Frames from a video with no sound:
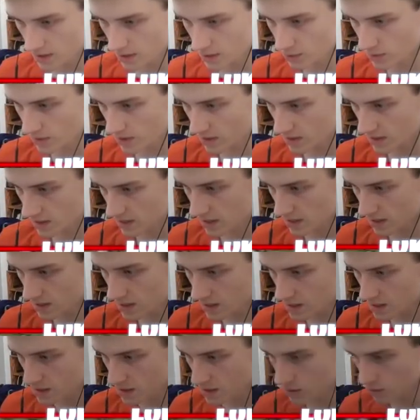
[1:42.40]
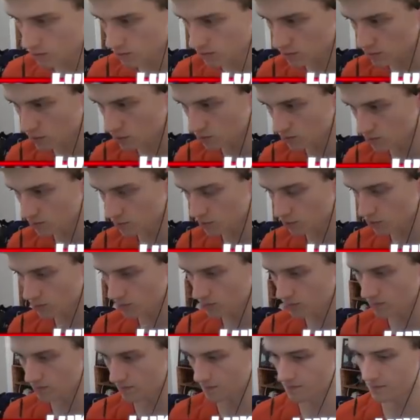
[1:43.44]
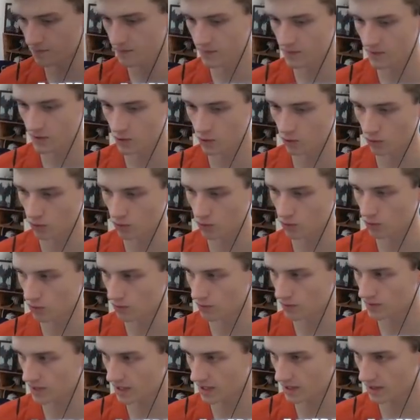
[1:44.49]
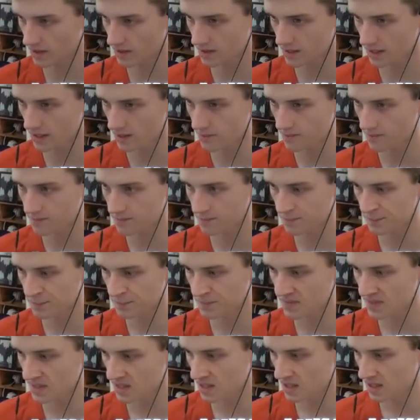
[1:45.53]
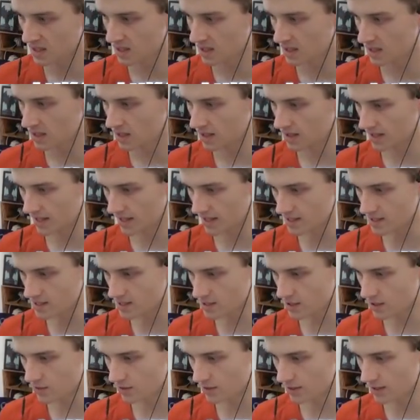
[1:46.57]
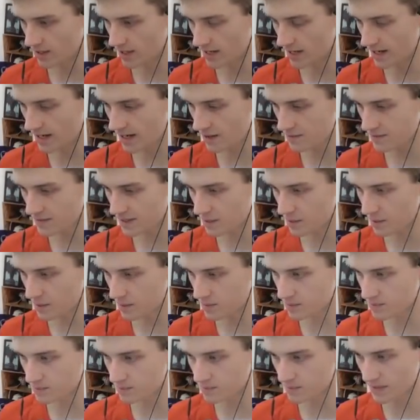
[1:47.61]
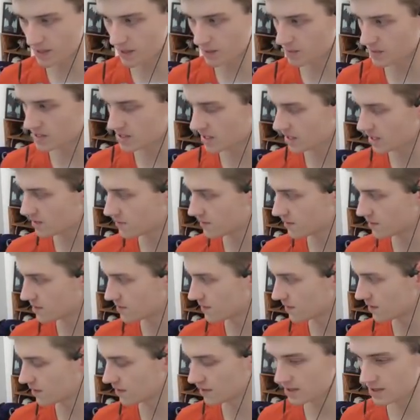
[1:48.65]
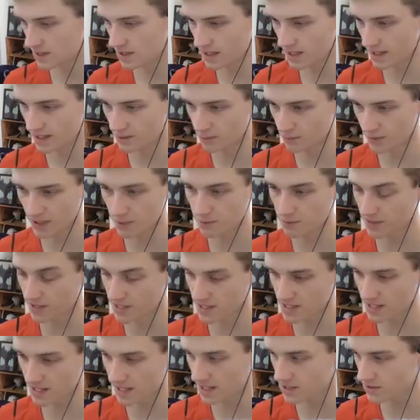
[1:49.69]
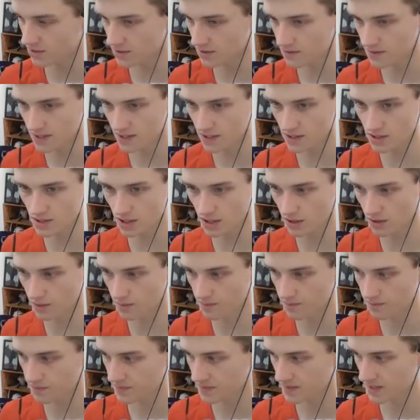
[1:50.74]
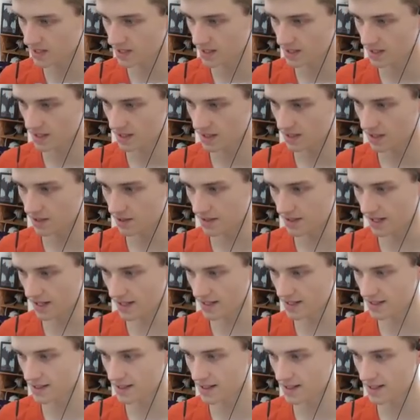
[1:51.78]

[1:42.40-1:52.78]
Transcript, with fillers: You ain't gonna get this. Nope, nope, nope. Cool, cool. Got it, got it. Okay, so uh, I haven't any, made any mistakes this far. And we didn't win the stage or anything, so... Okay.